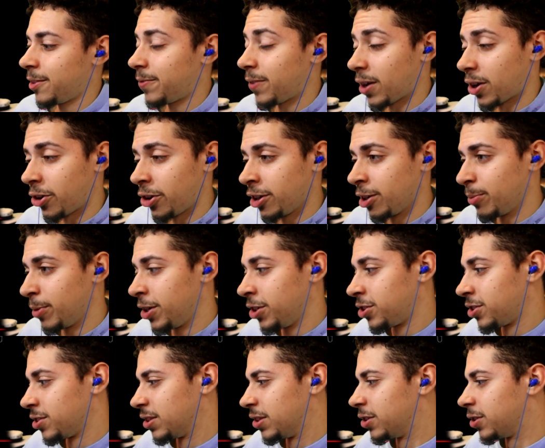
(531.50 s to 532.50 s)
fire
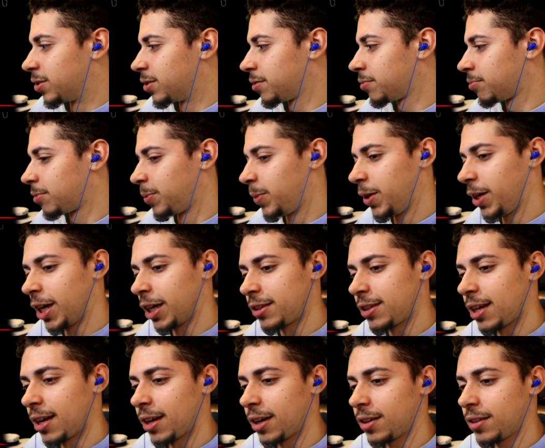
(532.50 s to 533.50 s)
animation though, and we
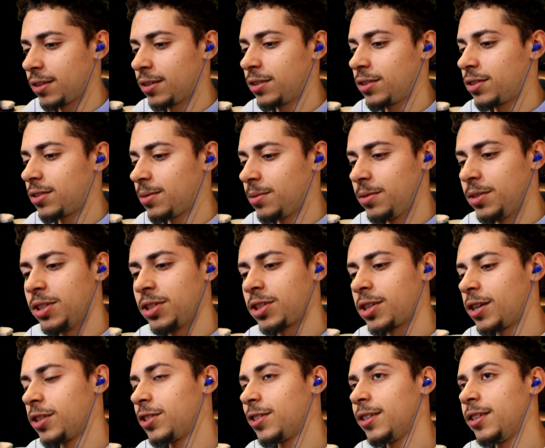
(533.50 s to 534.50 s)
got that
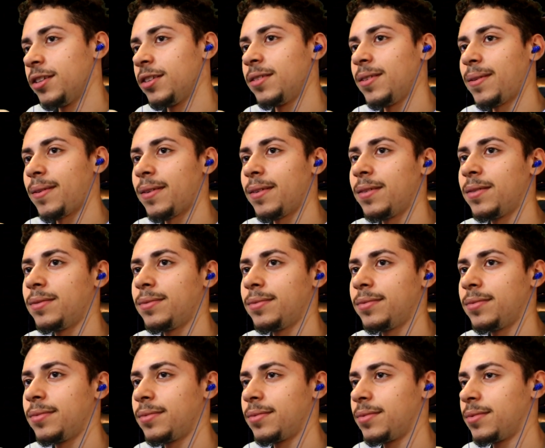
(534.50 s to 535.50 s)
discussion
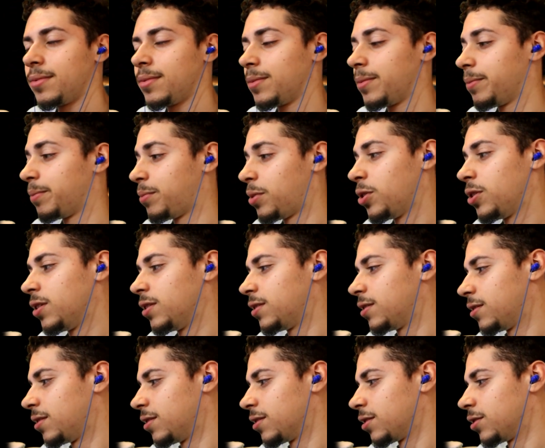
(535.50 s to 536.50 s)
put
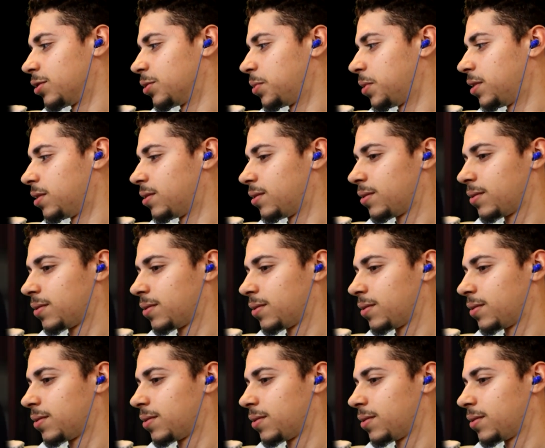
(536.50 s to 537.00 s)
into this as well.